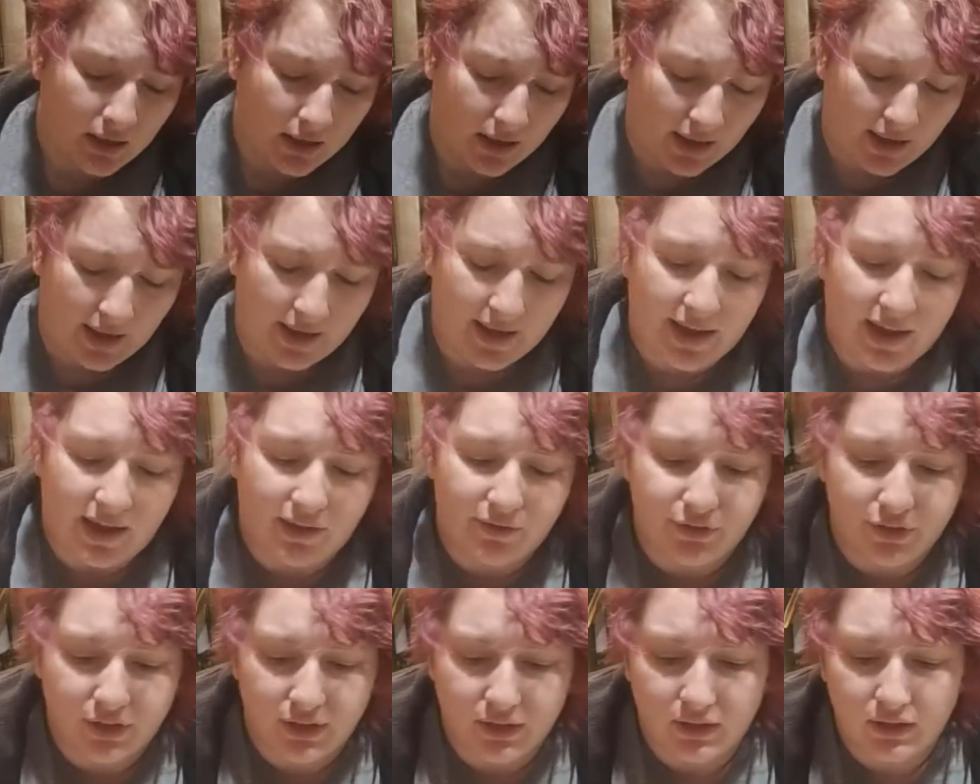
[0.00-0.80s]
I have
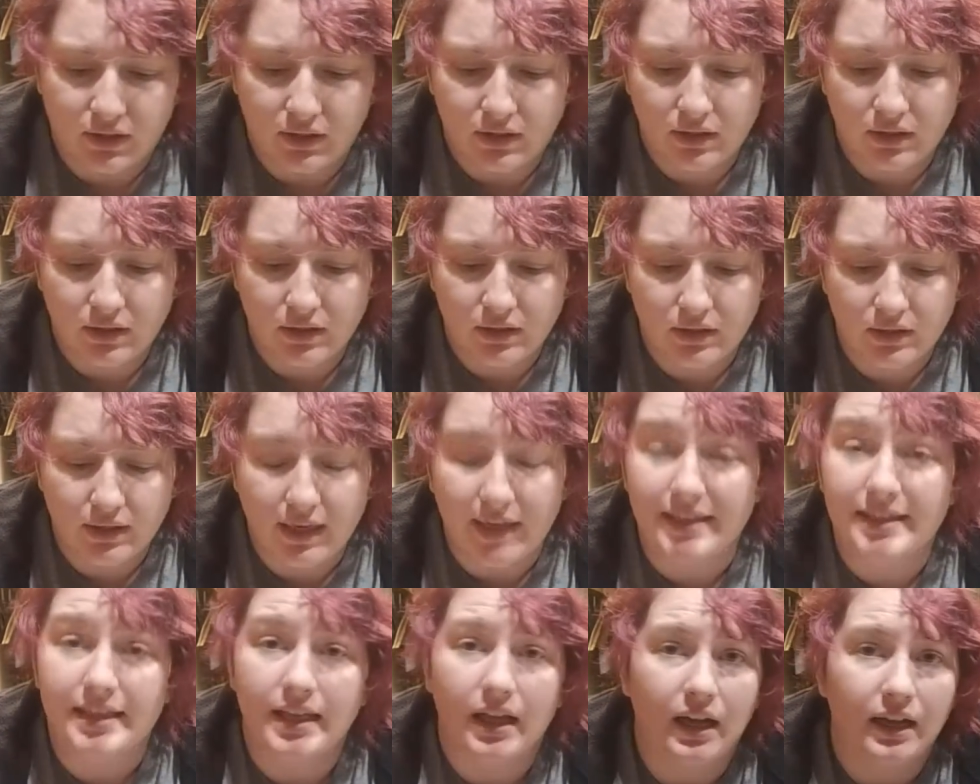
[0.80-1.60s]
a
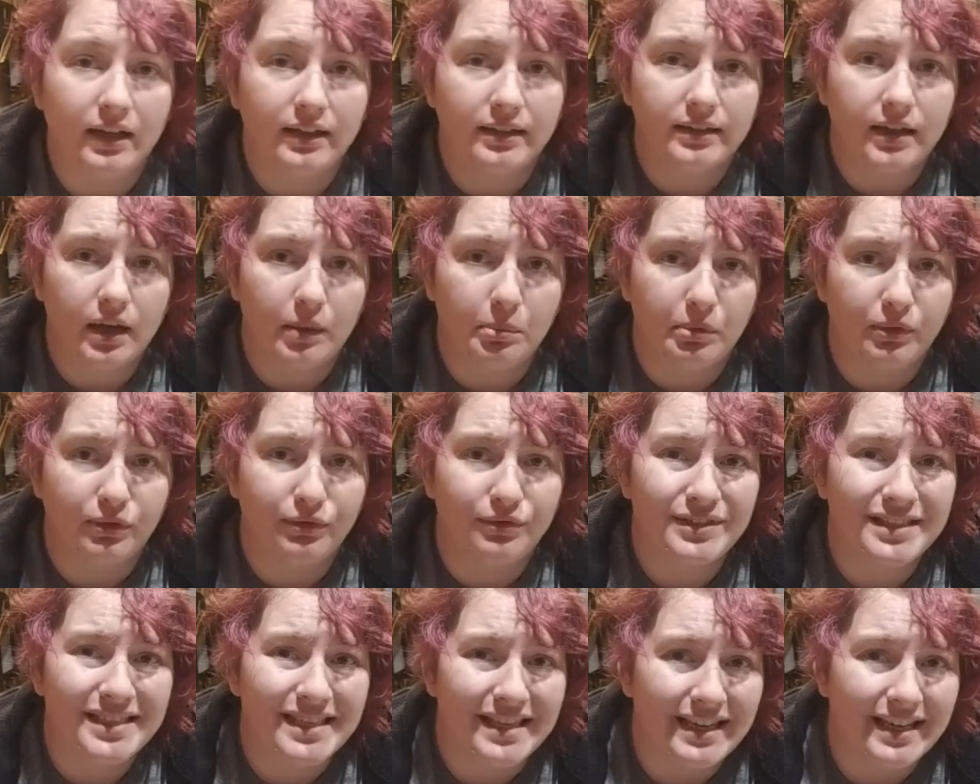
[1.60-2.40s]
nice hot cup
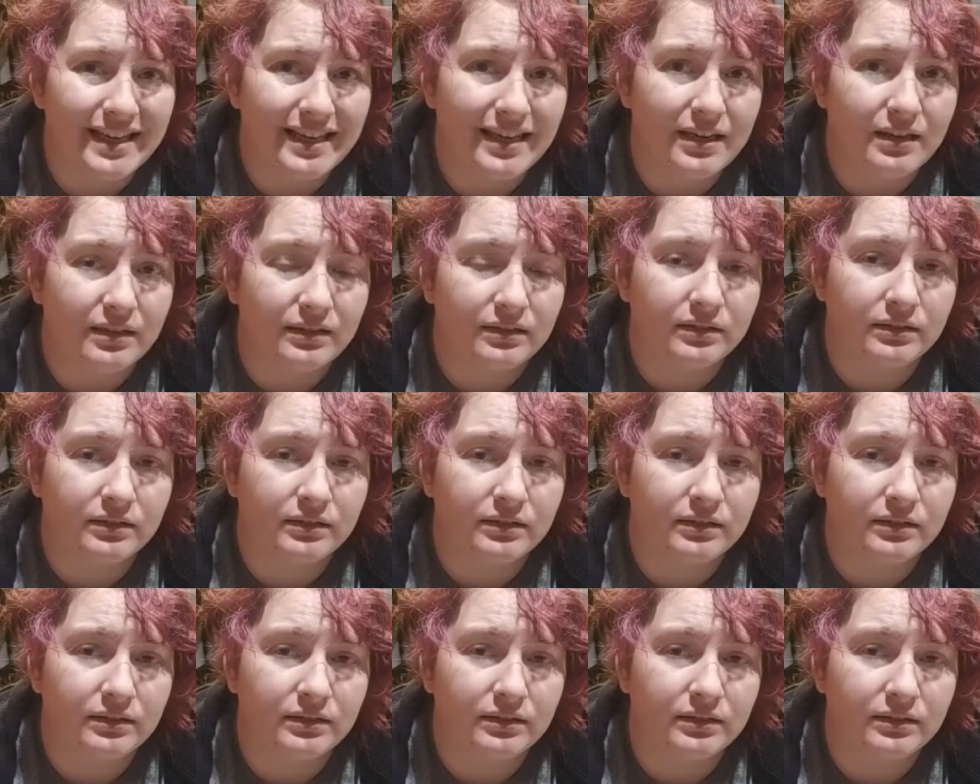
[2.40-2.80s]
of tea,